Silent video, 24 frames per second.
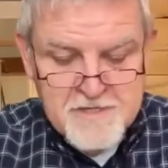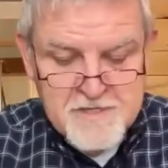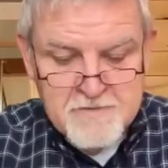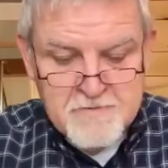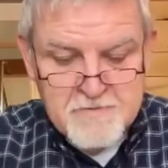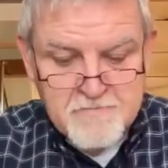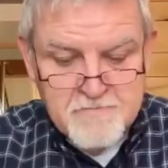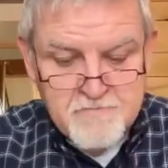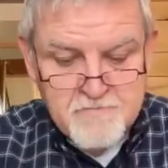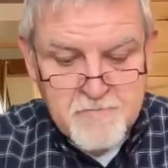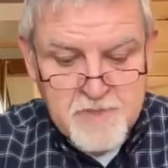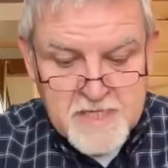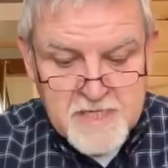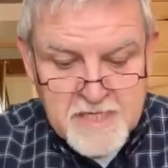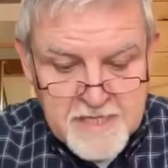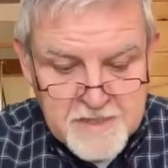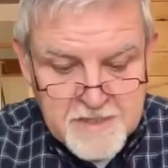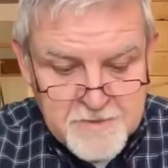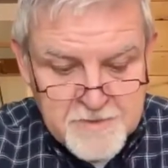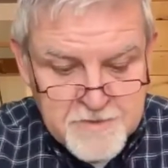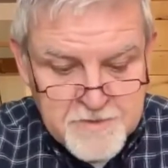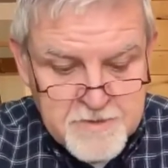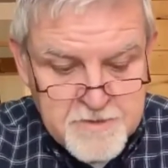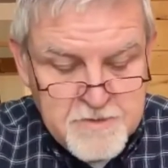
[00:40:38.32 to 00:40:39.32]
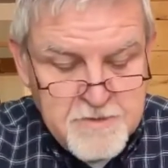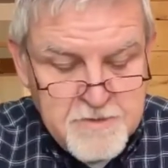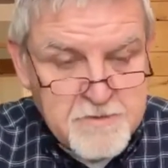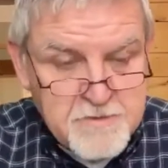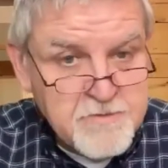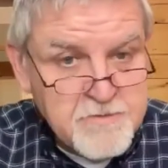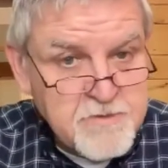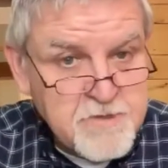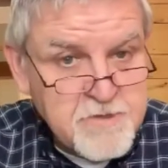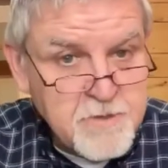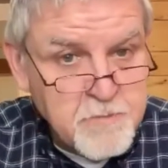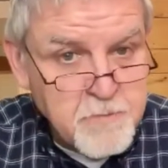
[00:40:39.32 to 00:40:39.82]
begins
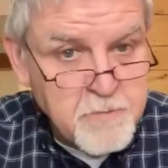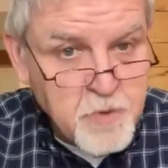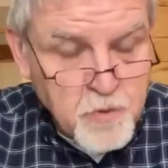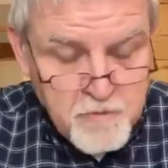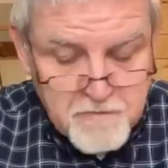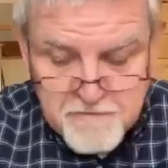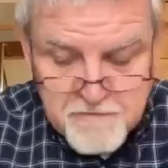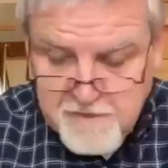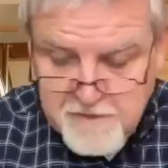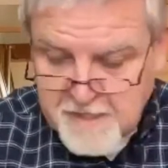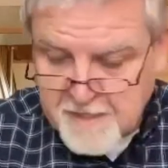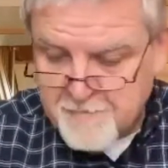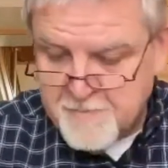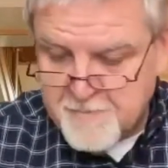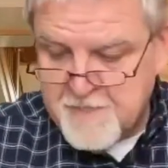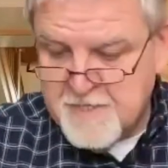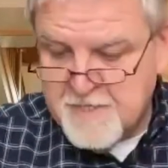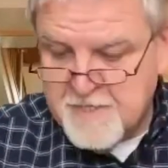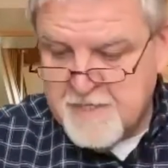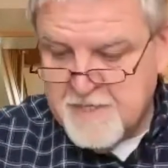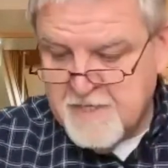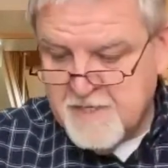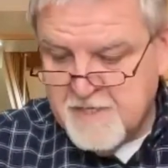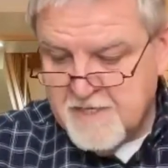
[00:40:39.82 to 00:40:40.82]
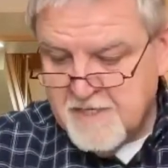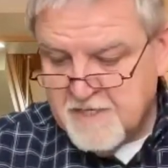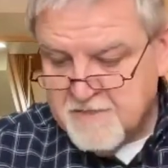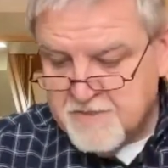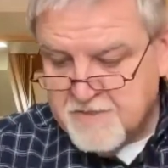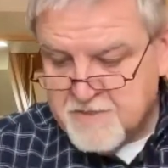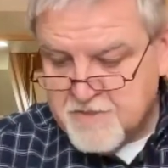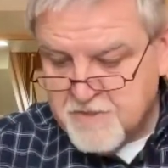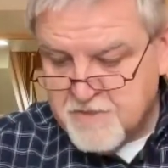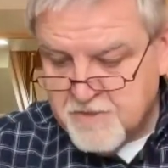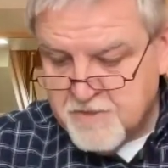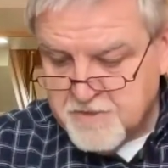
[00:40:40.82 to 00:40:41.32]
to move them. And
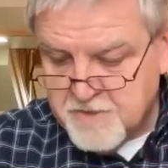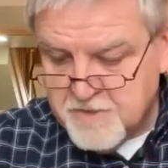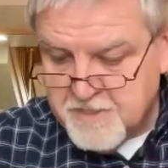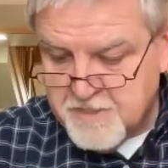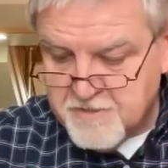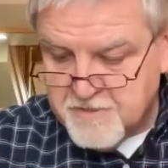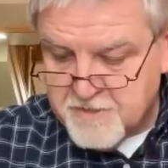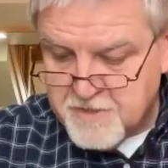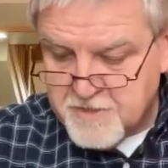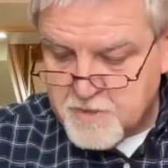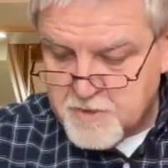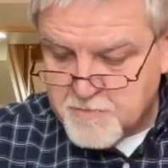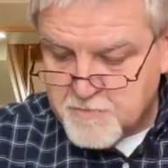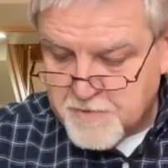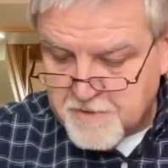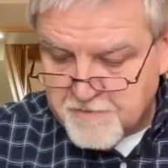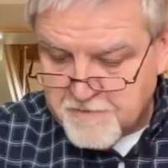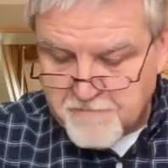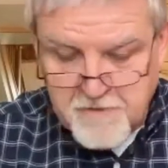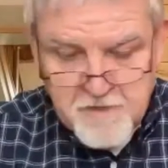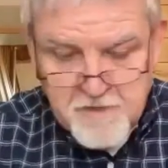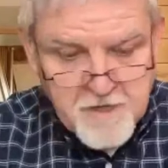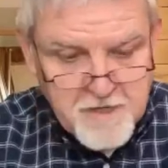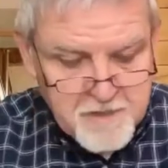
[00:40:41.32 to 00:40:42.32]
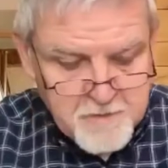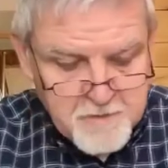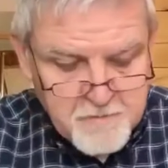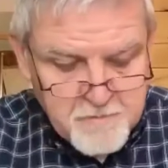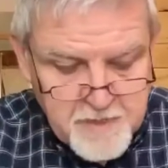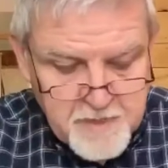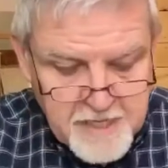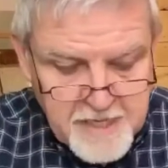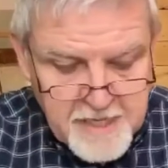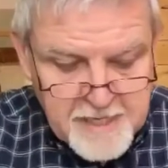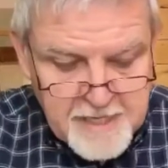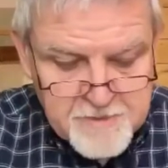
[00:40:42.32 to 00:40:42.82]
certainly the Spirit of God
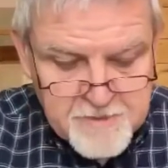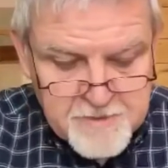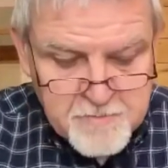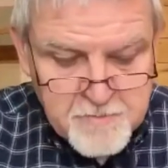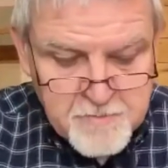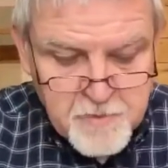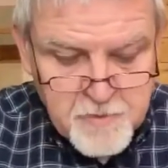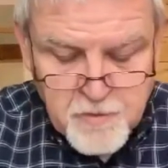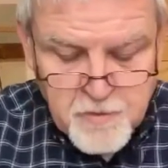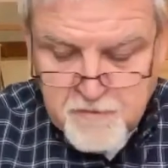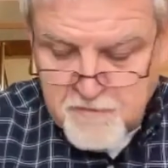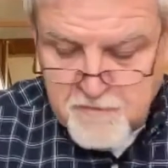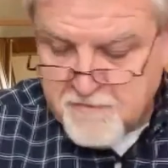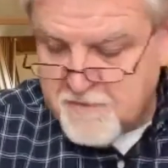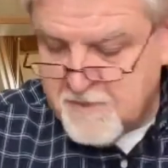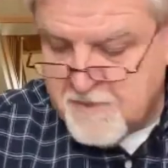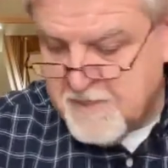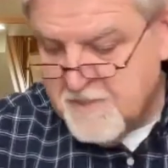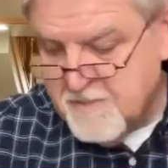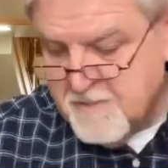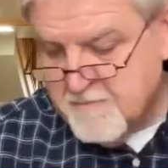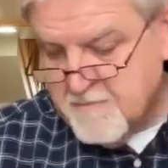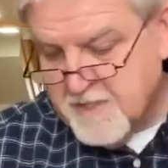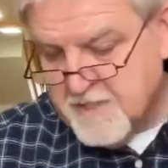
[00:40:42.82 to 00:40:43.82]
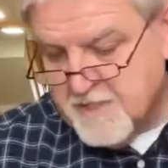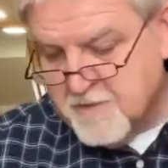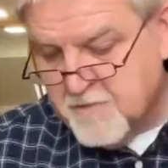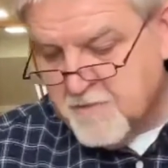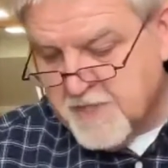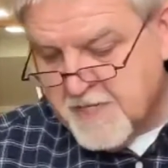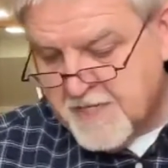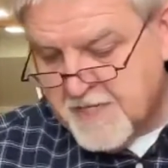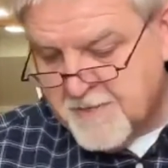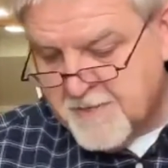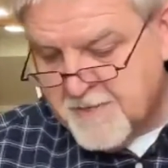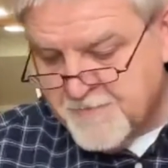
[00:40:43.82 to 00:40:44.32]
began to move. By the
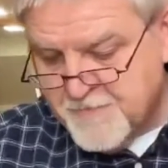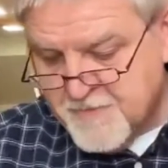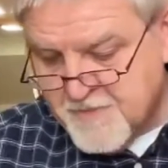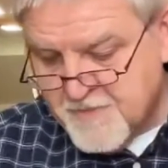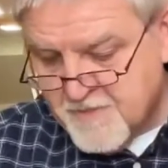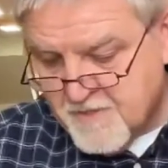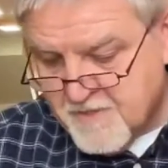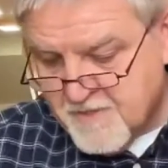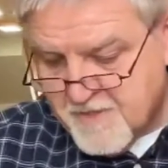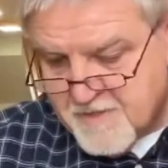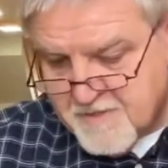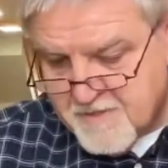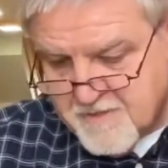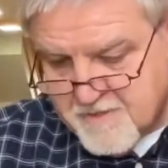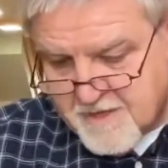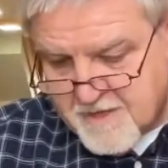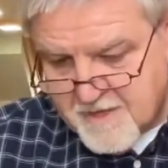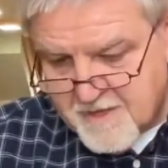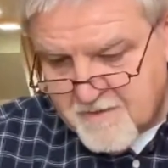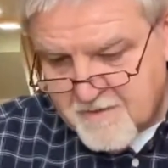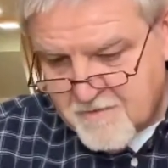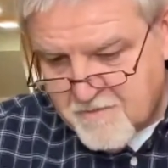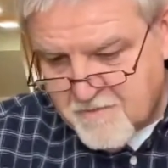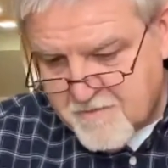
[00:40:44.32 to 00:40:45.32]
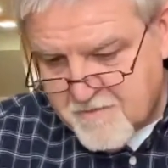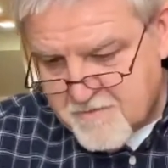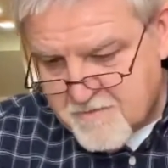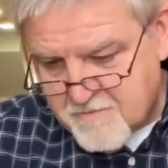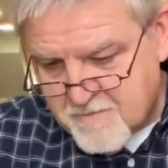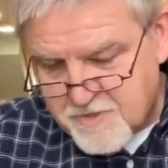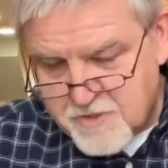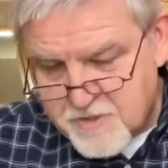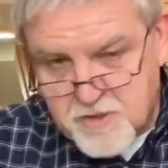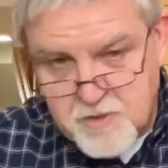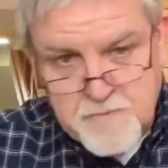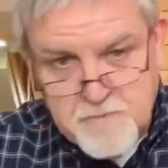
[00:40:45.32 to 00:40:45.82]
way, uh, I, we
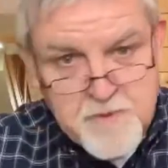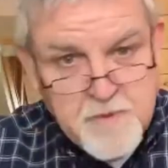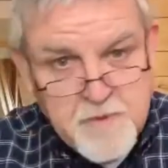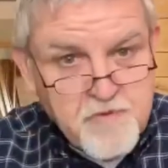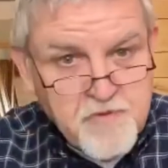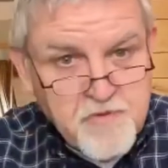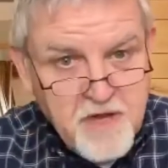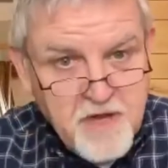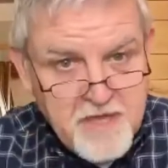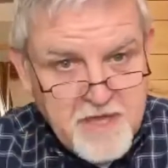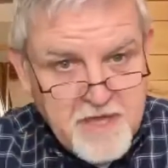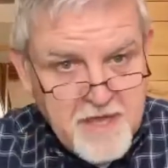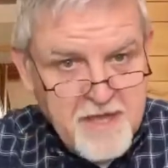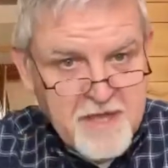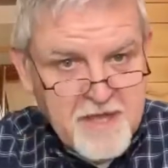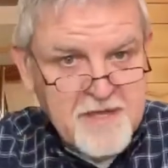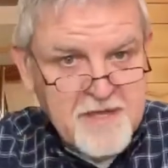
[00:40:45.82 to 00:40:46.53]
should be praying